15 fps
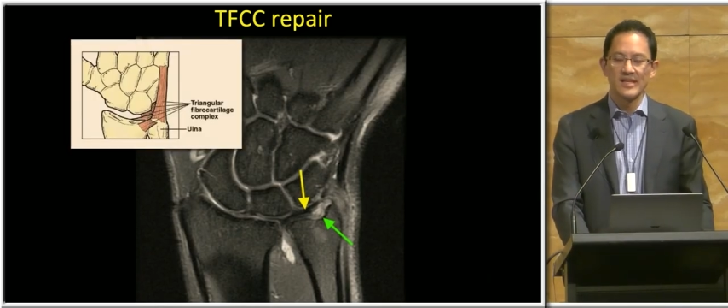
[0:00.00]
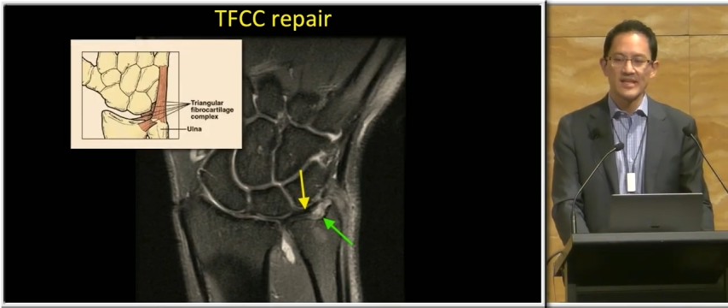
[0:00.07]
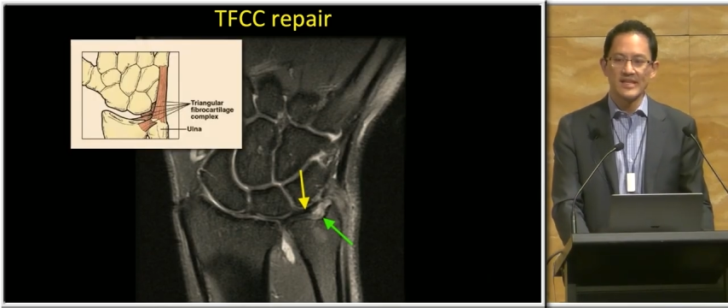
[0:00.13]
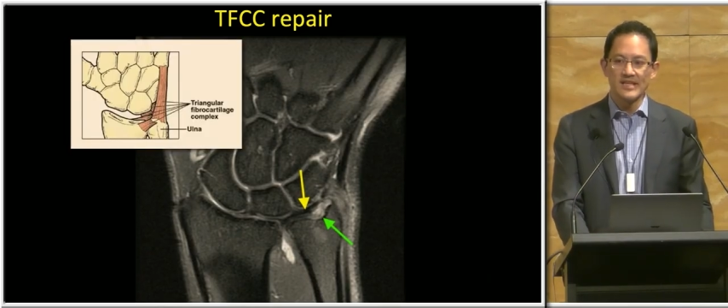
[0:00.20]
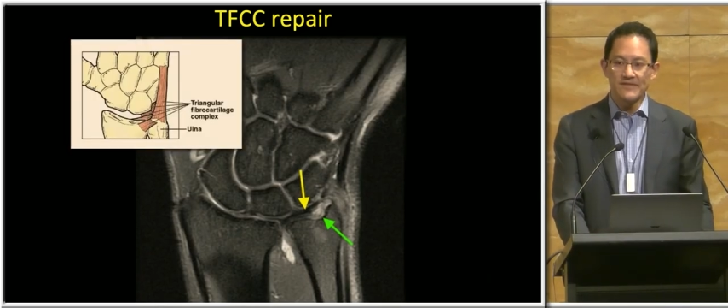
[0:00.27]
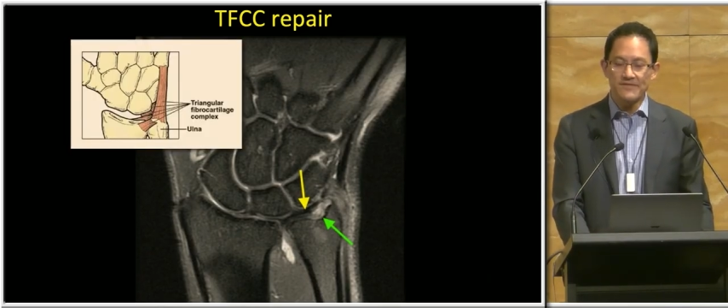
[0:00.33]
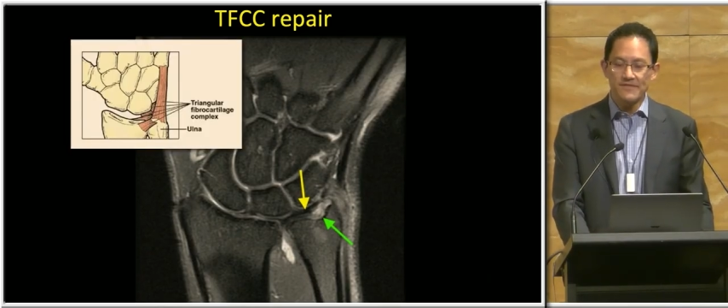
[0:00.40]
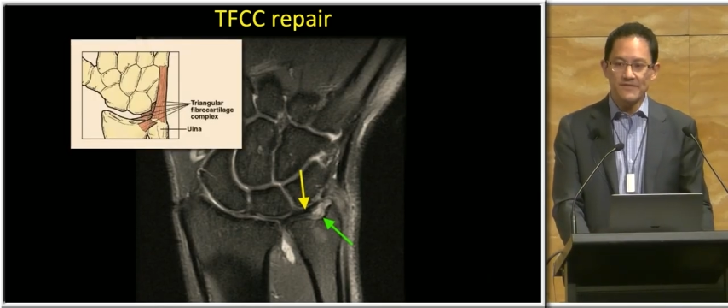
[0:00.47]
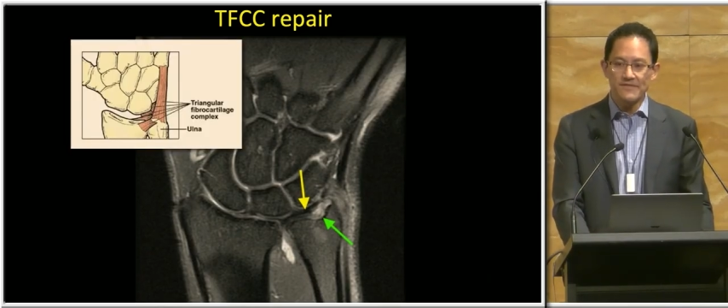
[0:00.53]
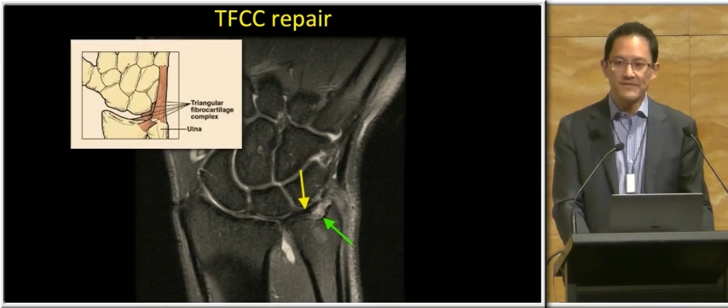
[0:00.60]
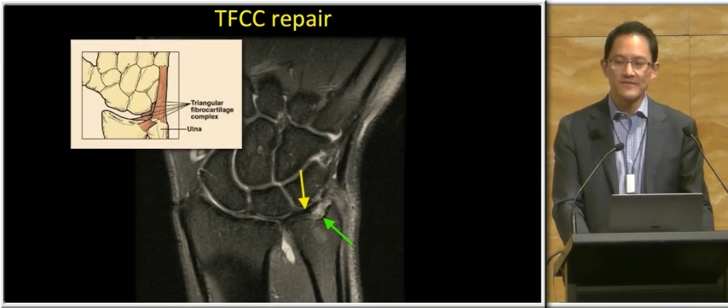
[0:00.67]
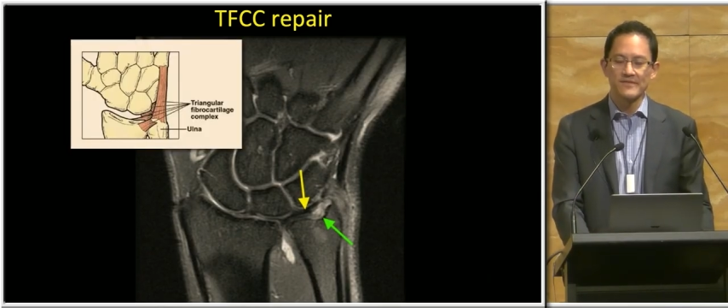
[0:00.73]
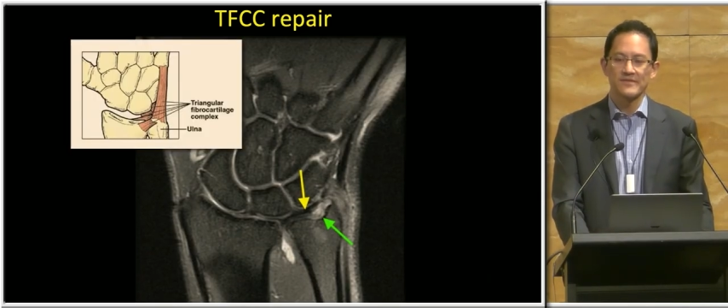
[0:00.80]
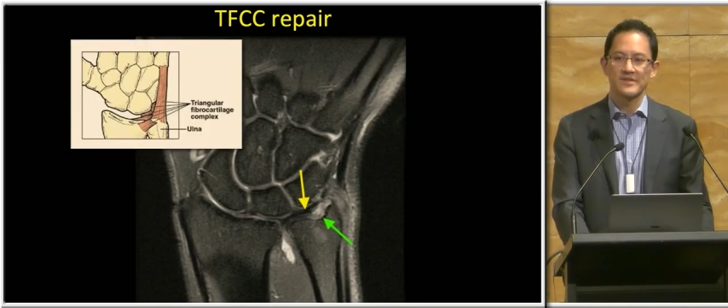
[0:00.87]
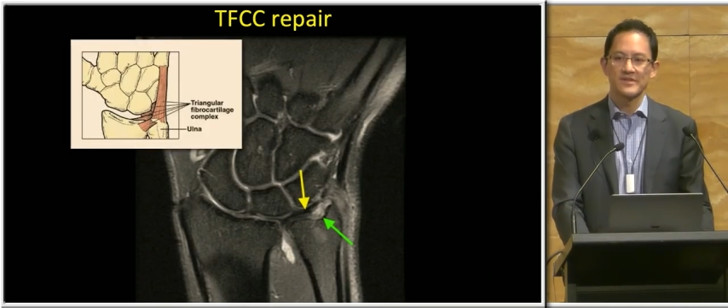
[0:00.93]
if
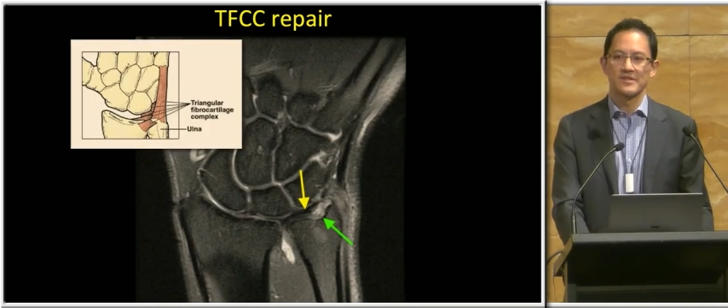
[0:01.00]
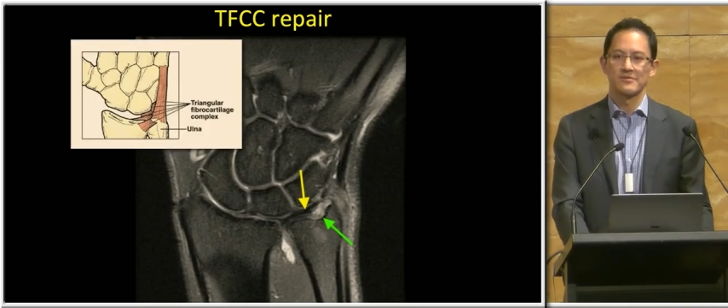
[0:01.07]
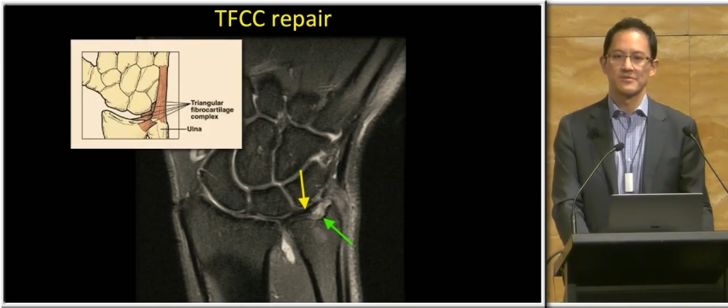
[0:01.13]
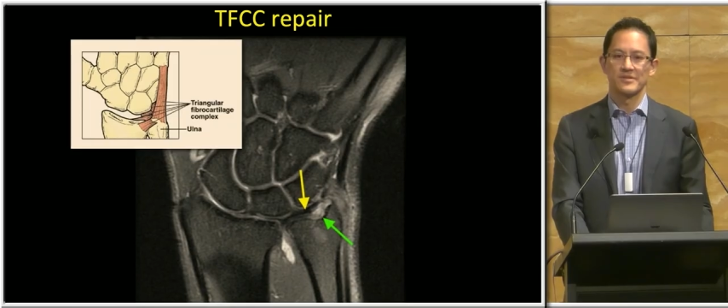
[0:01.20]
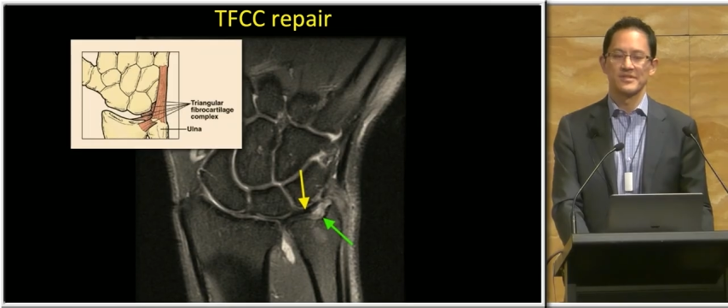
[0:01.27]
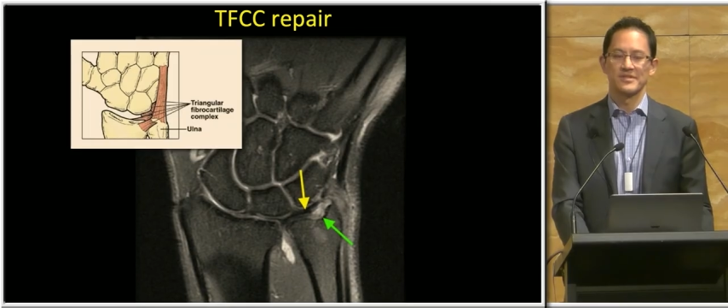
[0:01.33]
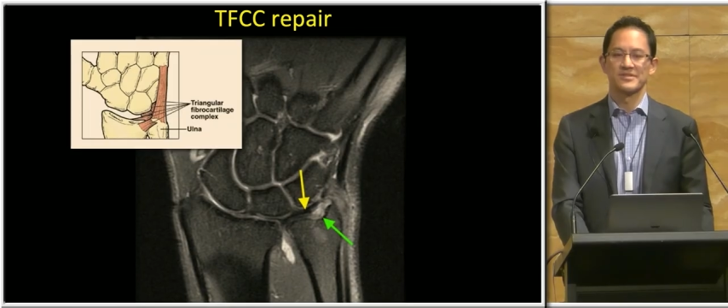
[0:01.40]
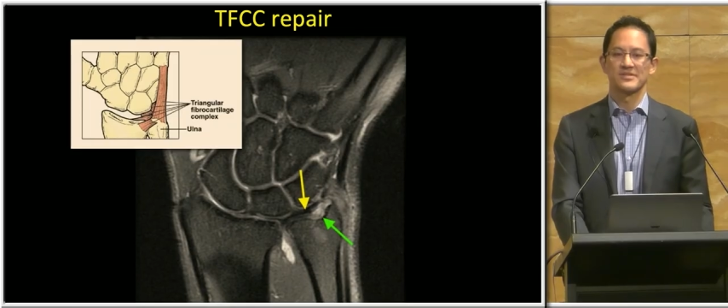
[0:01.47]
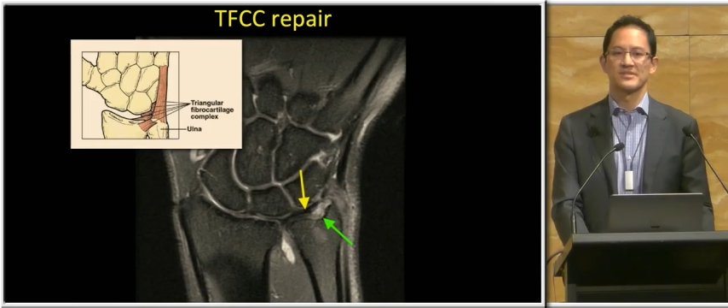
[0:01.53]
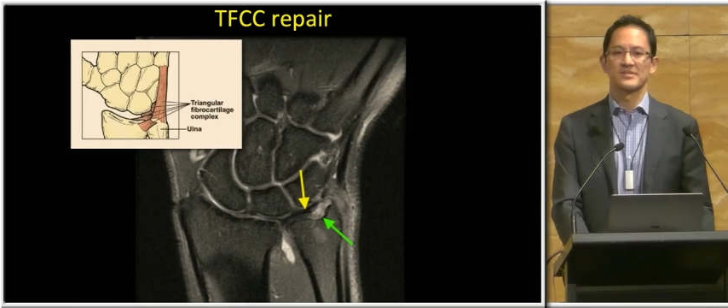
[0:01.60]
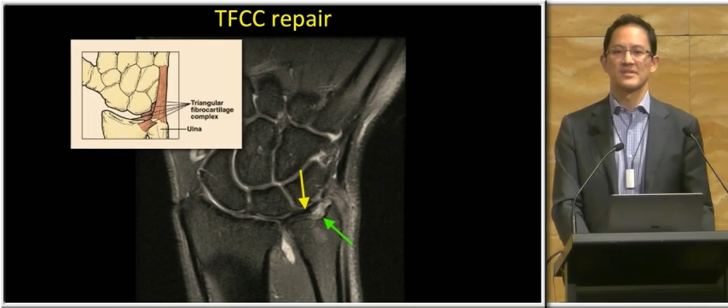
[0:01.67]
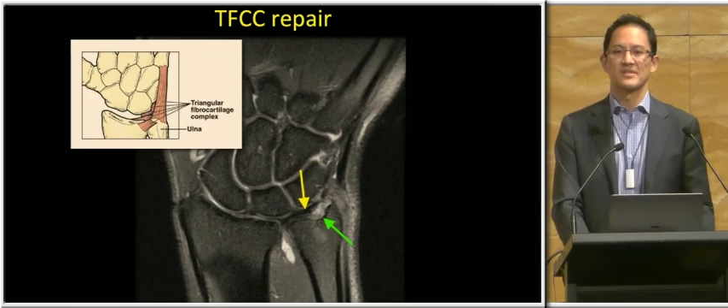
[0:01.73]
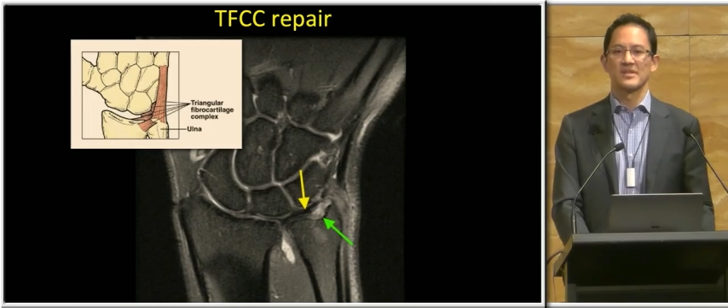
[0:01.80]
there is